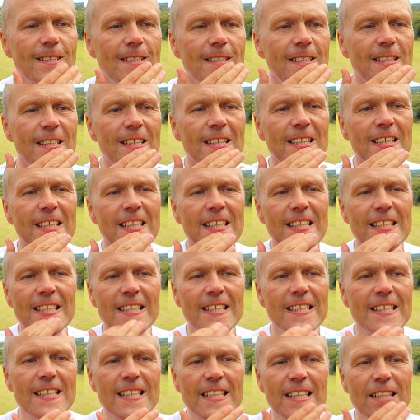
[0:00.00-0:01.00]
other than a
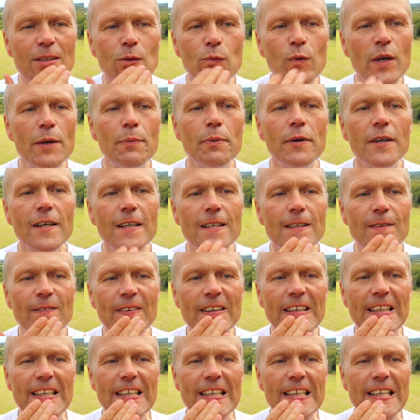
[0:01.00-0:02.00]
tiny little weeper under
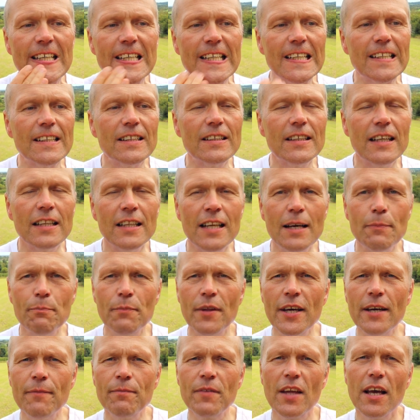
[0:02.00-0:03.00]
my lip
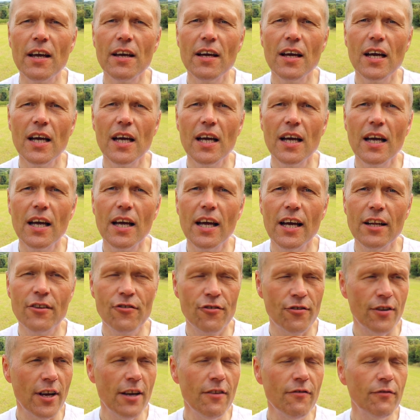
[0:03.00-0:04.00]
there, it
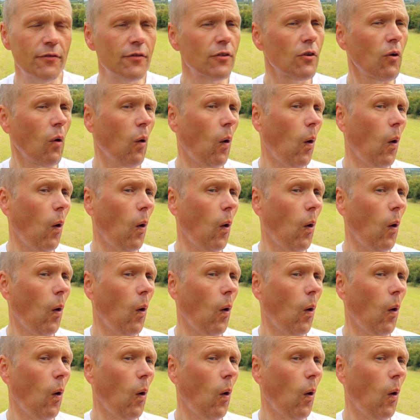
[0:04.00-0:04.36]
shaved